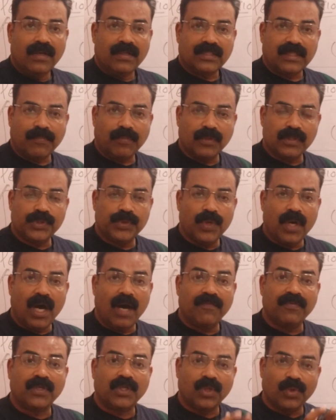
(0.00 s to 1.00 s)
Suppose you
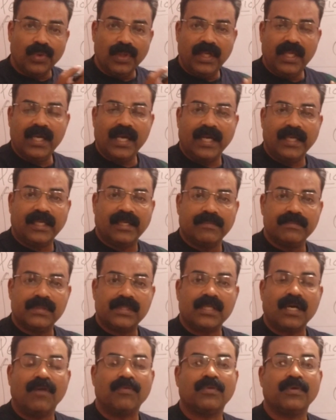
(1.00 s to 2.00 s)
have 20
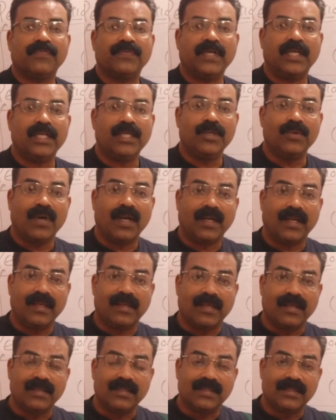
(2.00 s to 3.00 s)
items, out of that you are
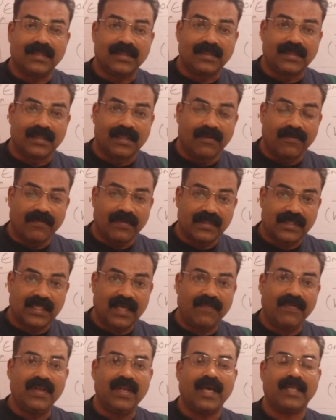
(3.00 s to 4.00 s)
taking
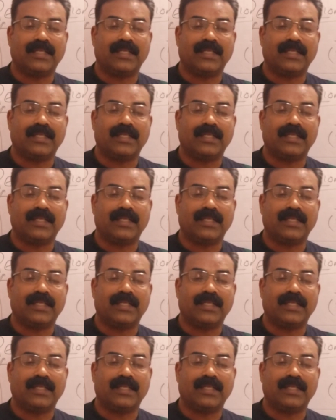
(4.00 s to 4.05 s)
7